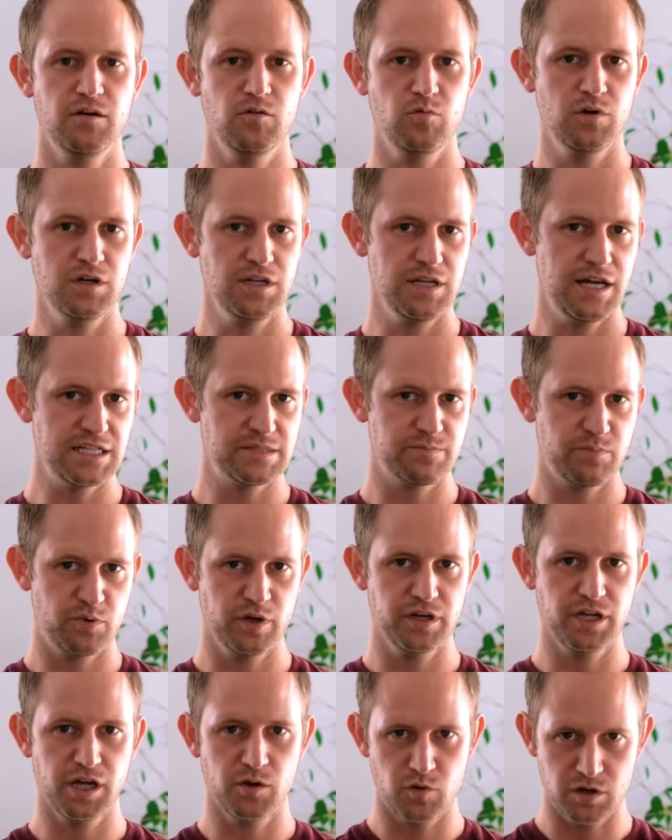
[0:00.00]
one last point
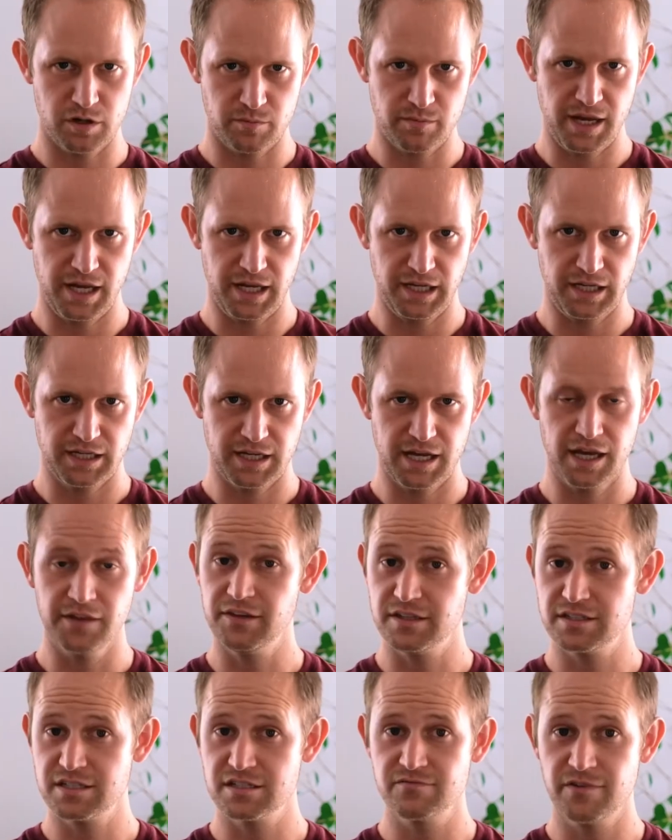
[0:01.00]
I want to make, and
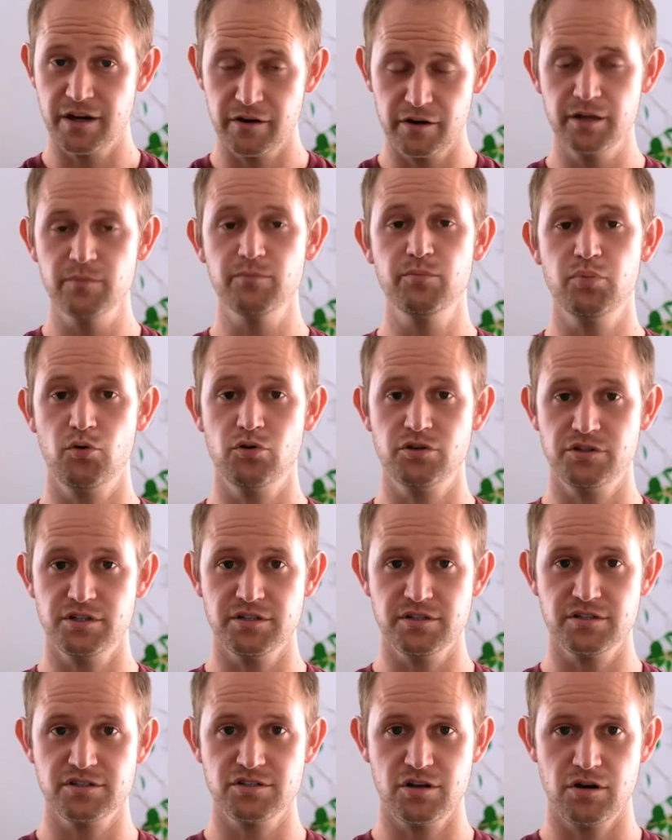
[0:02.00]
this is very important,
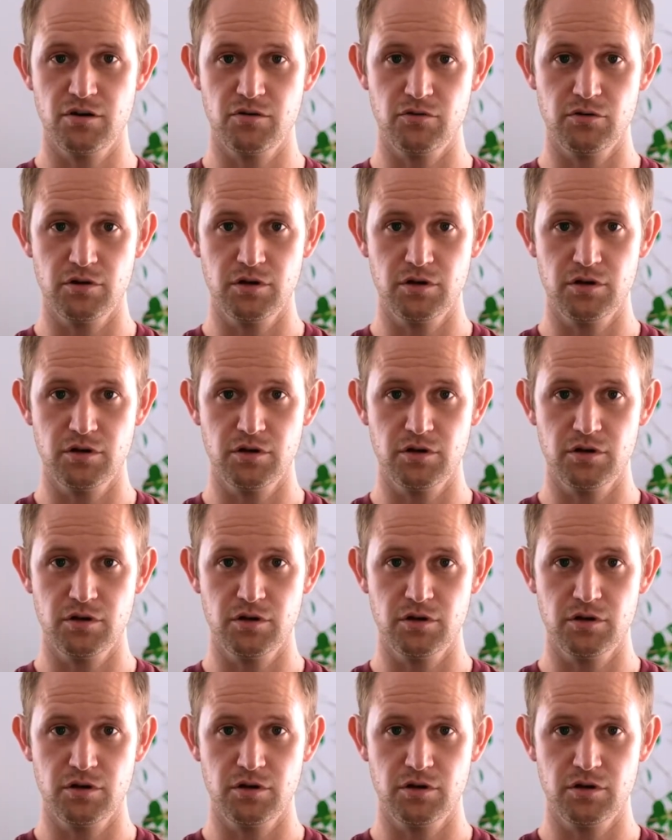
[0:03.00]
so